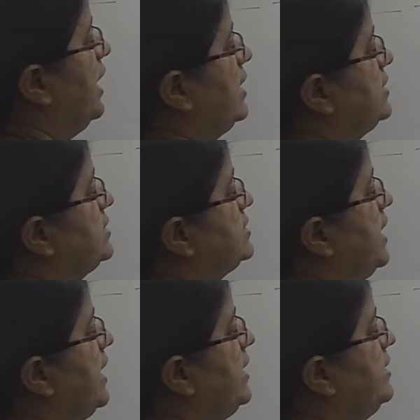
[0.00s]
And this
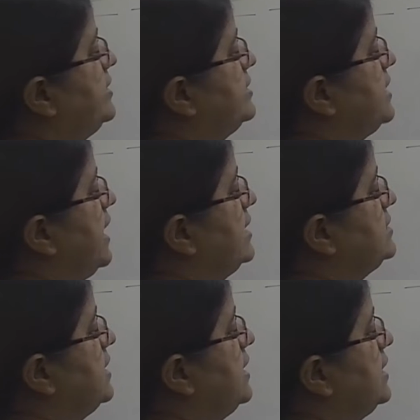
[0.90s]
head, this
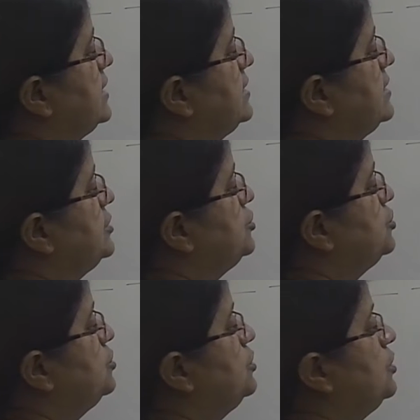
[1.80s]
has the
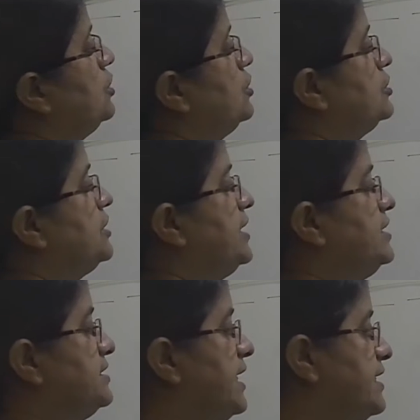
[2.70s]
two
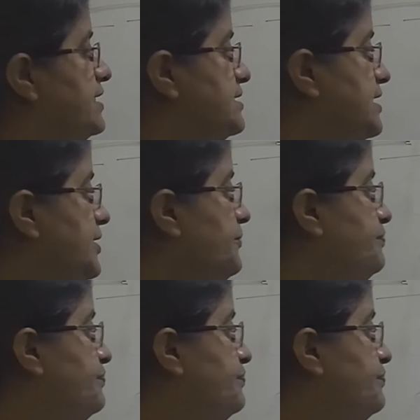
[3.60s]
things, that is the